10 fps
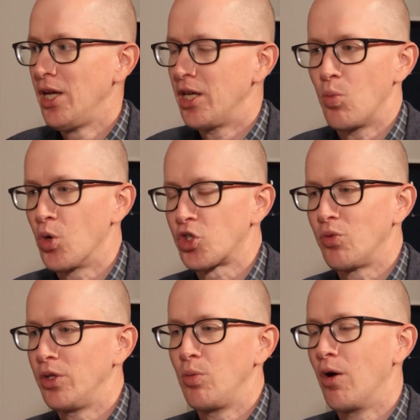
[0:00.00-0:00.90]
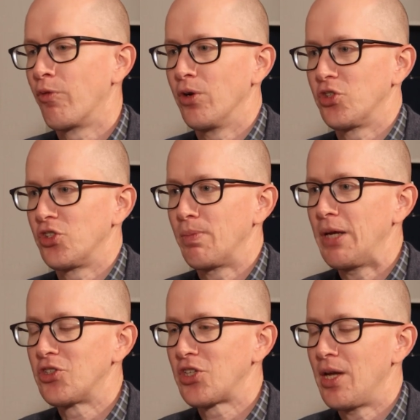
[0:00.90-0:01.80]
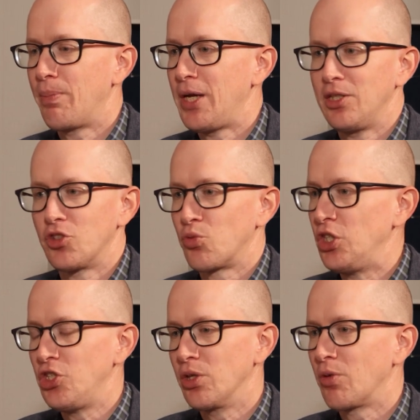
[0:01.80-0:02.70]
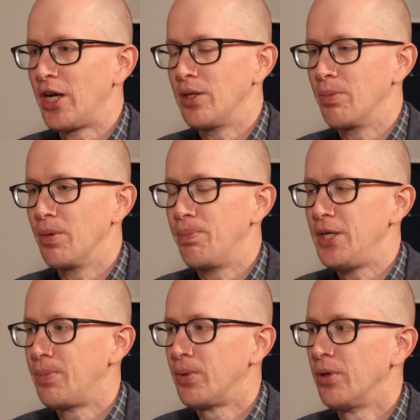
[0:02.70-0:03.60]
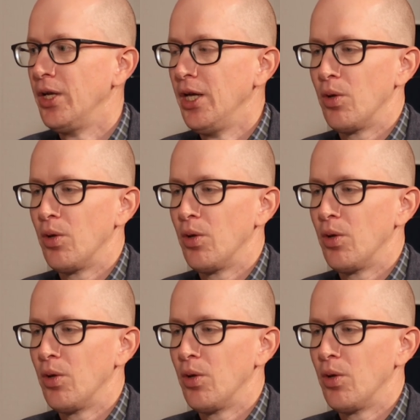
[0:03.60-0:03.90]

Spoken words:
It works really well for us as a base campaign. It's reaching the right number of people.